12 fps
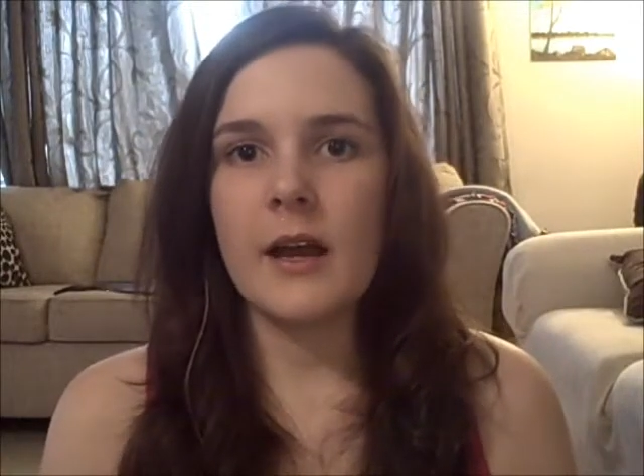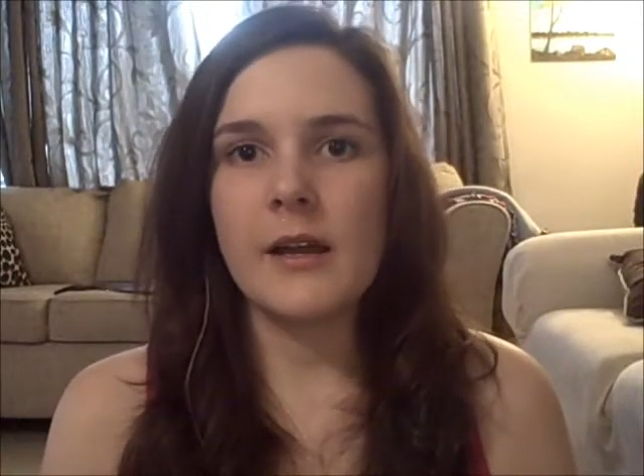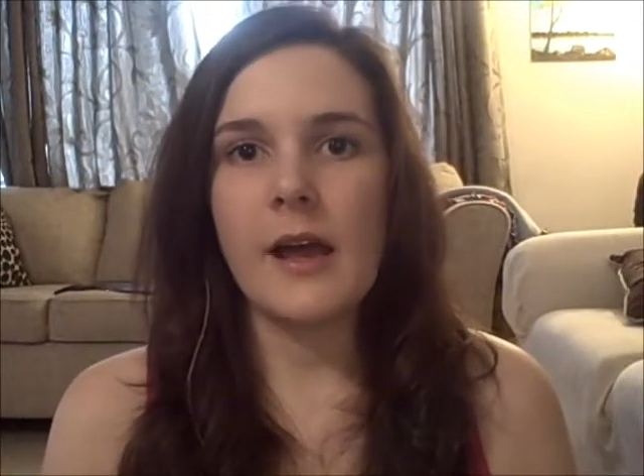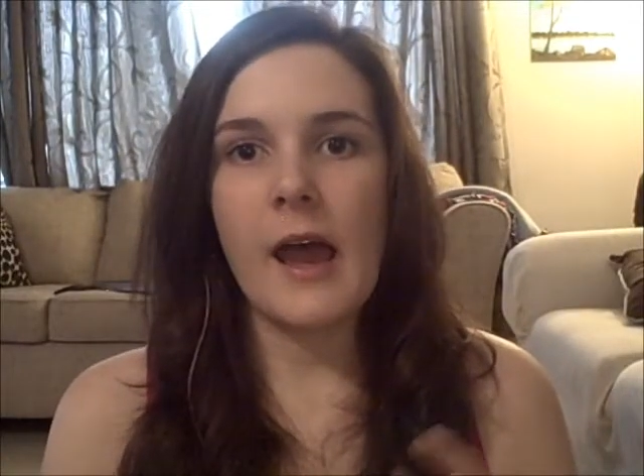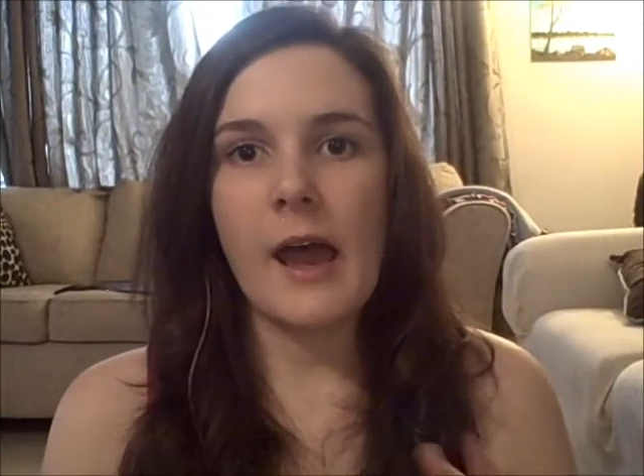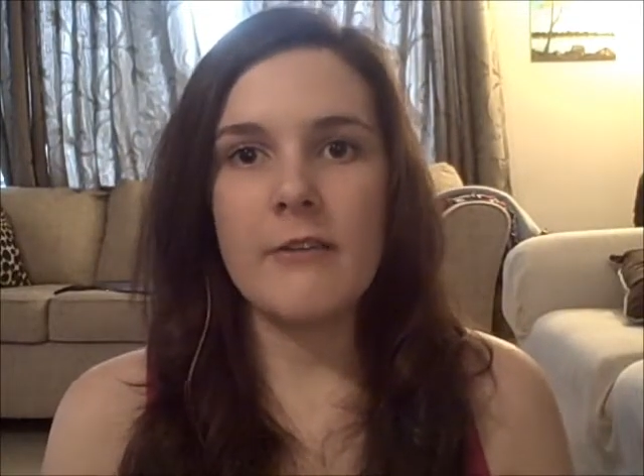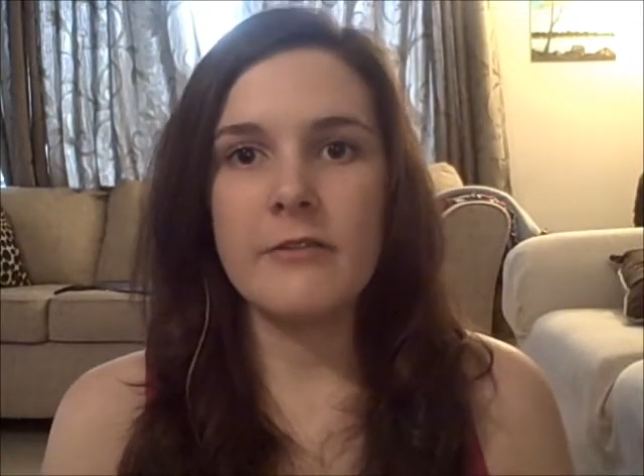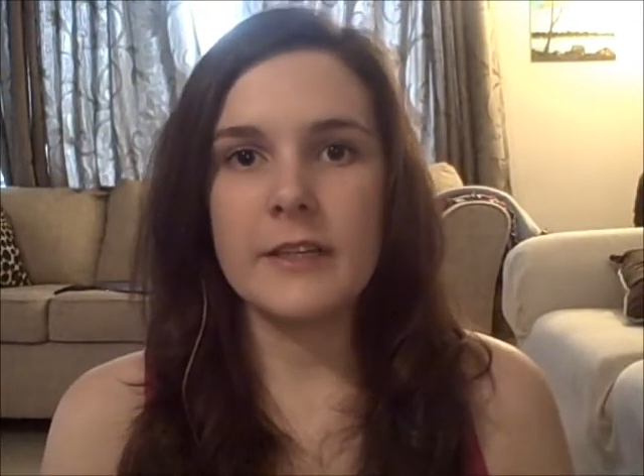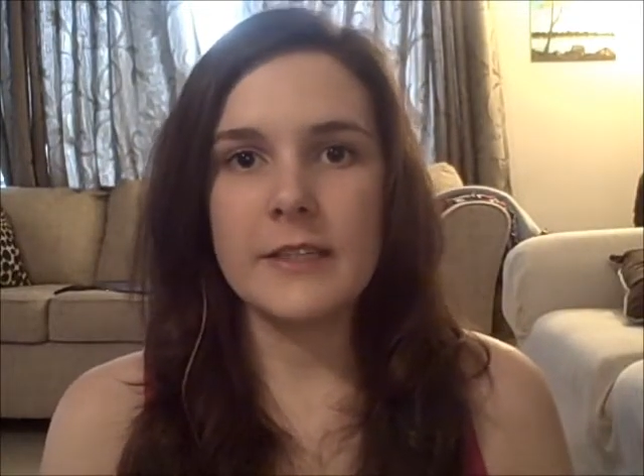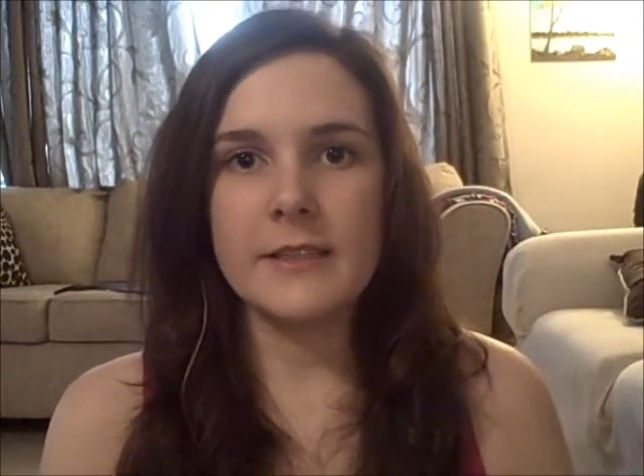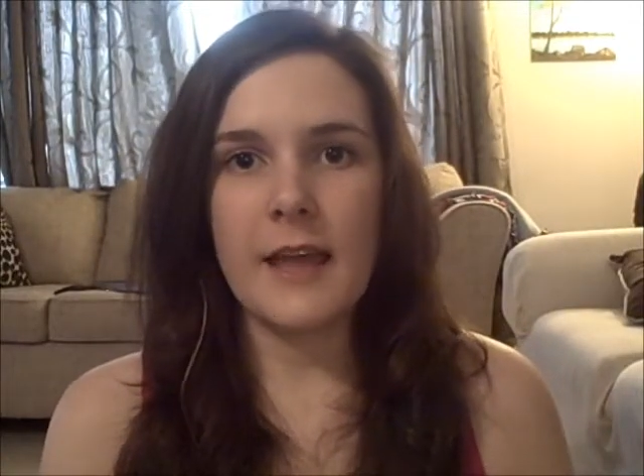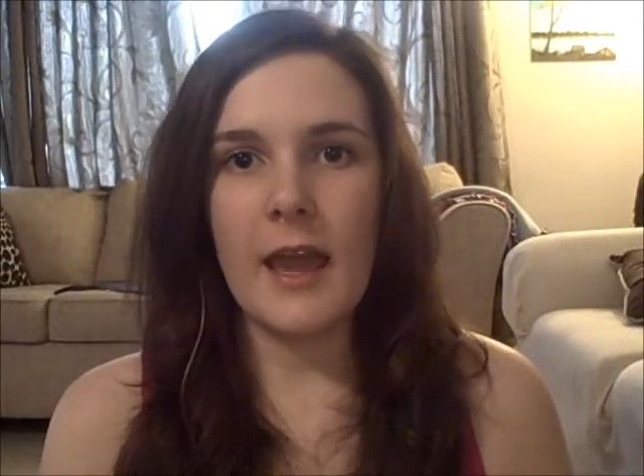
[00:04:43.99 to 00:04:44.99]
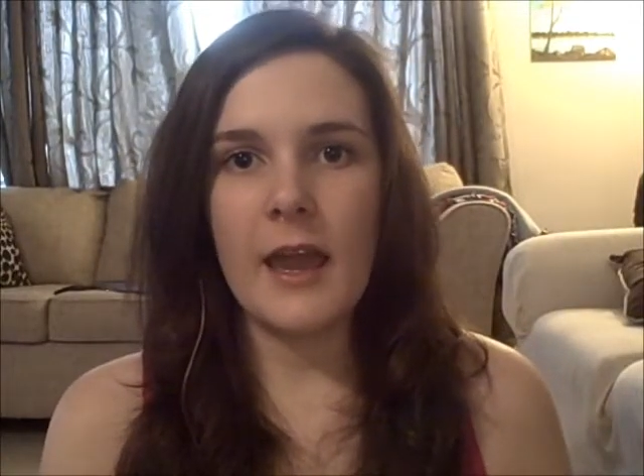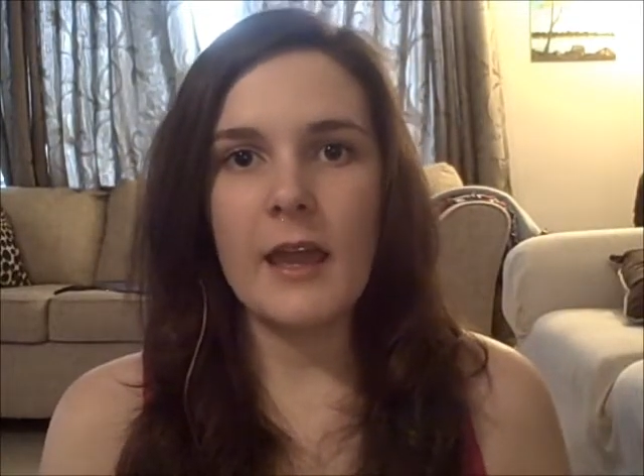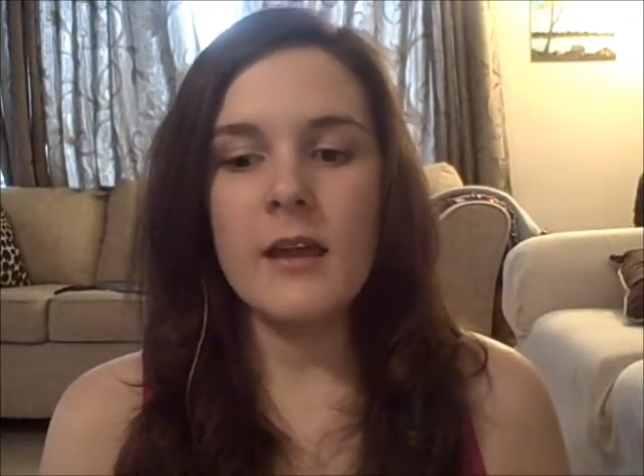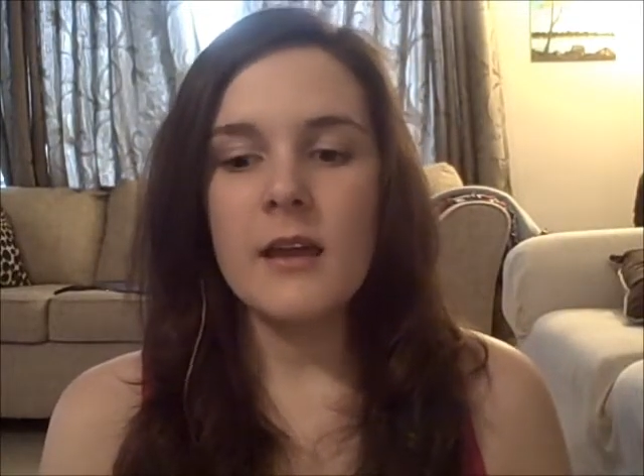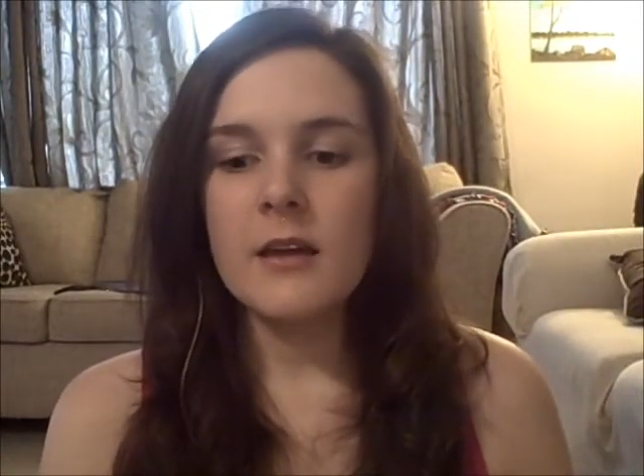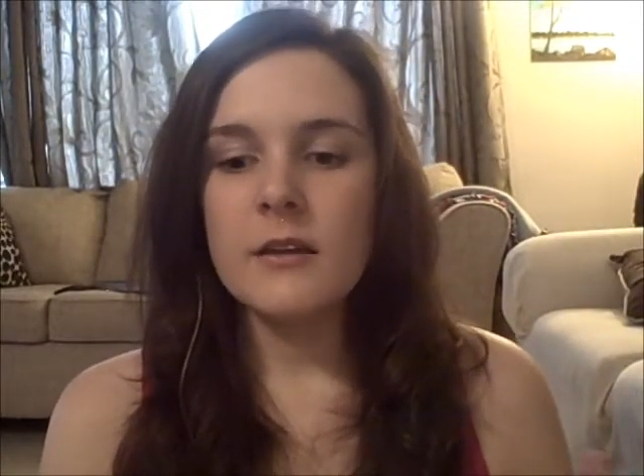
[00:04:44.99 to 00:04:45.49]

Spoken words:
on it every day.